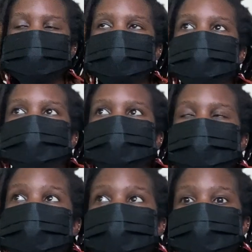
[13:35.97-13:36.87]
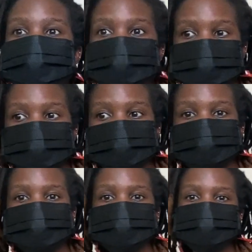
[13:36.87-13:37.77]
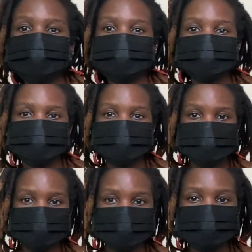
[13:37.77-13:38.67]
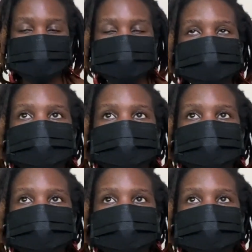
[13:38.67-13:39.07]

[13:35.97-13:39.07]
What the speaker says: the next step would be to get the false teeth,